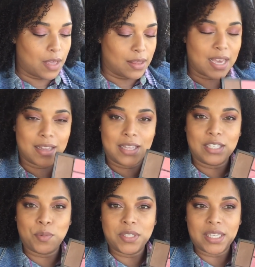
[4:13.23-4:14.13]
They,
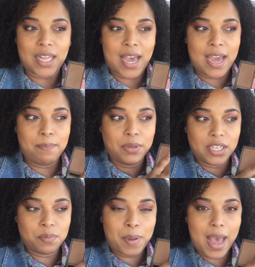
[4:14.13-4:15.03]
this was a
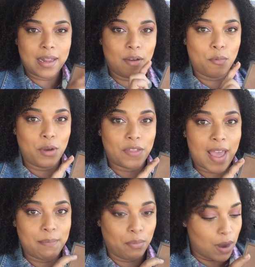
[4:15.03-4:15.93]
blush palette with
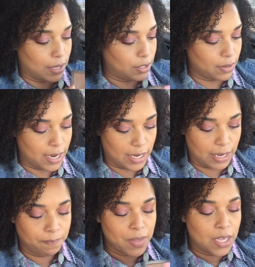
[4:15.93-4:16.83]
a bronzer in
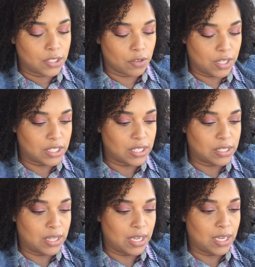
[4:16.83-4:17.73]
it. So this
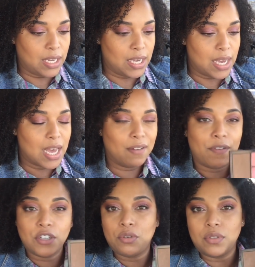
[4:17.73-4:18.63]
is the
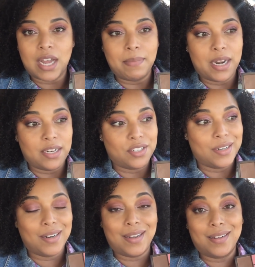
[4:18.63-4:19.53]
Virtual
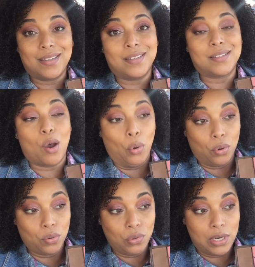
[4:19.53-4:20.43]
Domination. It is
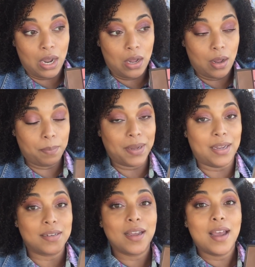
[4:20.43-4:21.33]
old, y'all,
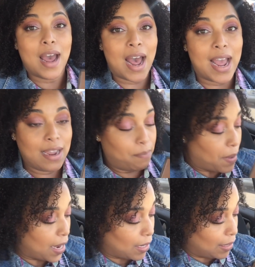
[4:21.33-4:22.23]
but I am
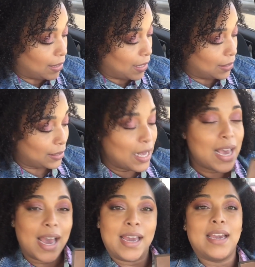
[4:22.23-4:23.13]
panning this.
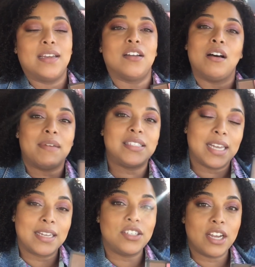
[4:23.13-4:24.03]
And on my
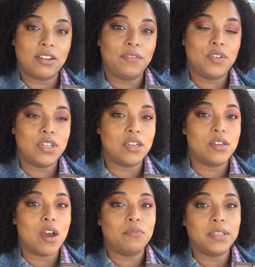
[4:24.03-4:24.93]
second channel, if you
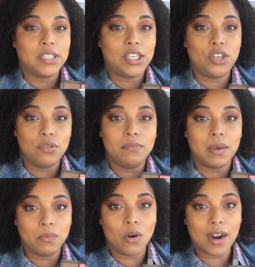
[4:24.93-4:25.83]
didn't know, Missy Q
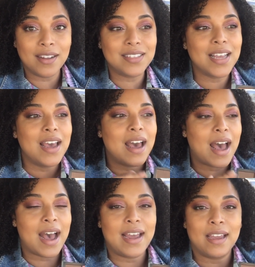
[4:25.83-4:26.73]
Memoirs,
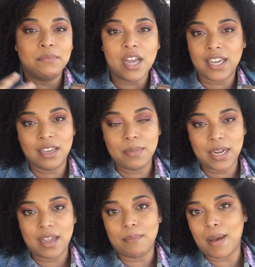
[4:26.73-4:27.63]
I am
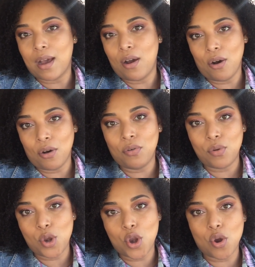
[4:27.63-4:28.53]
documenting my
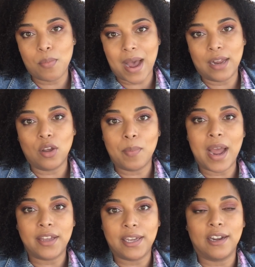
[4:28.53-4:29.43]
whole no buy low
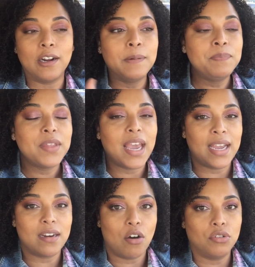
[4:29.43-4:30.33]
buy year,
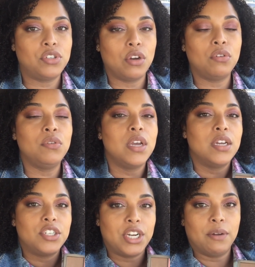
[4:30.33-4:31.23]
and also
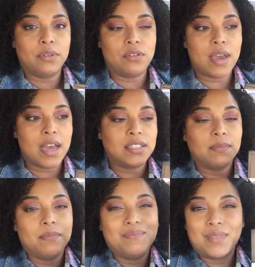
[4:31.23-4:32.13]
sharing with you guys
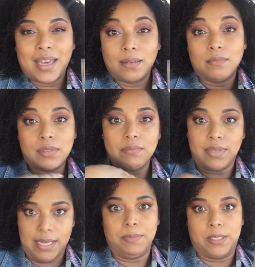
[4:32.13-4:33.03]
some like
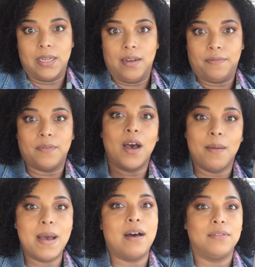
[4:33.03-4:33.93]
some deep stuff
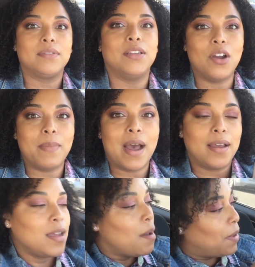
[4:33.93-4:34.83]
about the no buy.